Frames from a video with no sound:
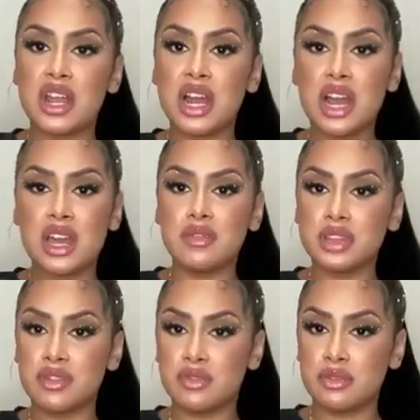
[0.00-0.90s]
And I got
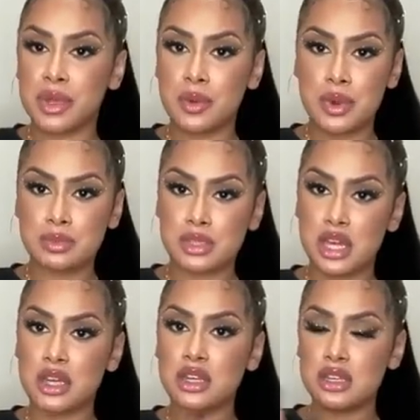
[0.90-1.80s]
everything from their
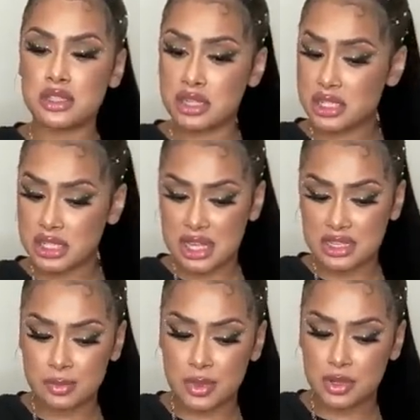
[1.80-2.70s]
website in the
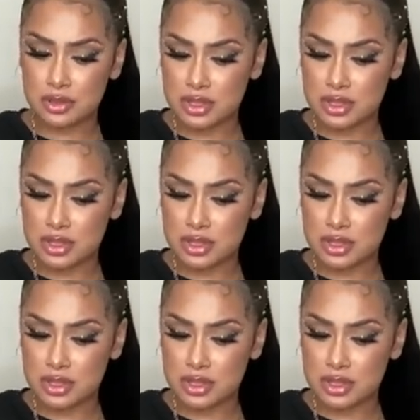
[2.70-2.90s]
size small,